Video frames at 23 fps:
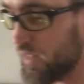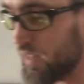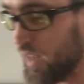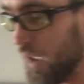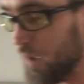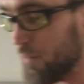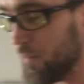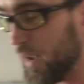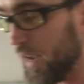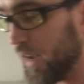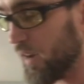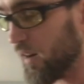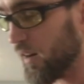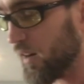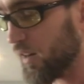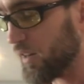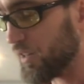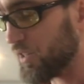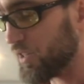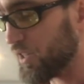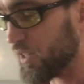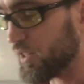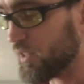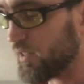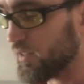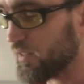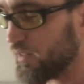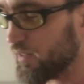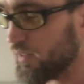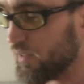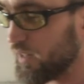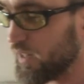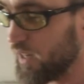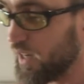I make aren't just
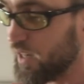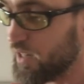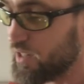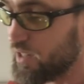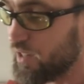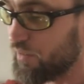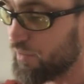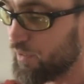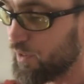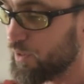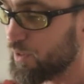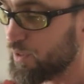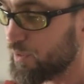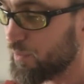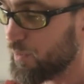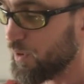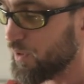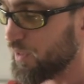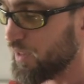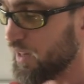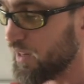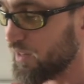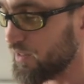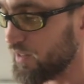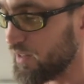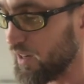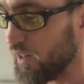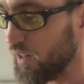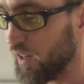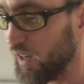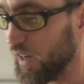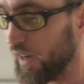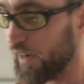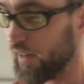tasty fruit smoothies. They're
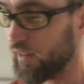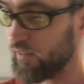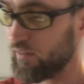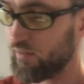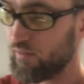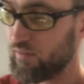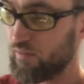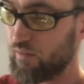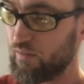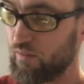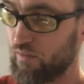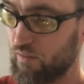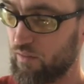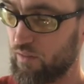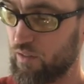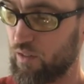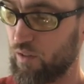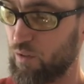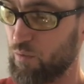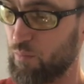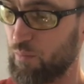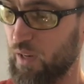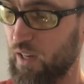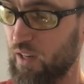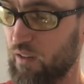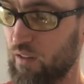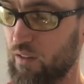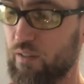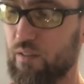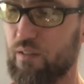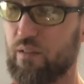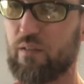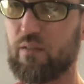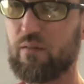like 2
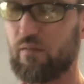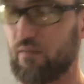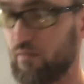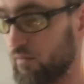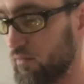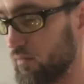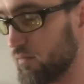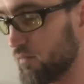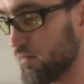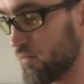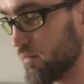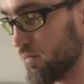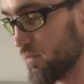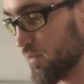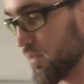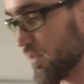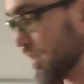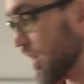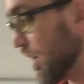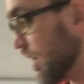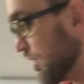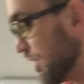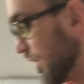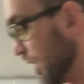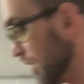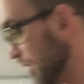meals of all